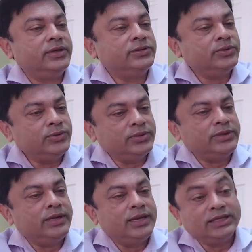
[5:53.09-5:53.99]
So those
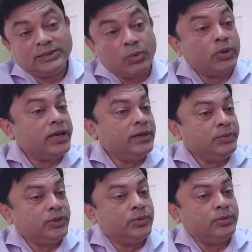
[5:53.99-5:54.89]
smoking,
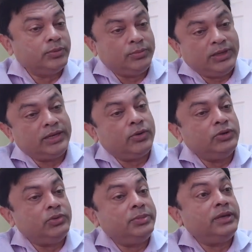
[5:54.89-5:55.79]
we know we
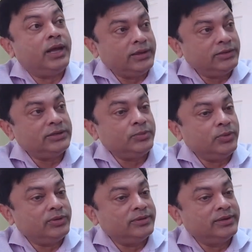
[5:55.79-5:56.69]
encourage women not to
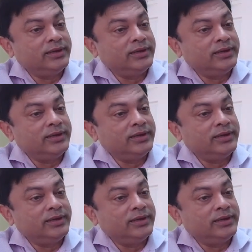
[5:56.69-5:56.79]
smoke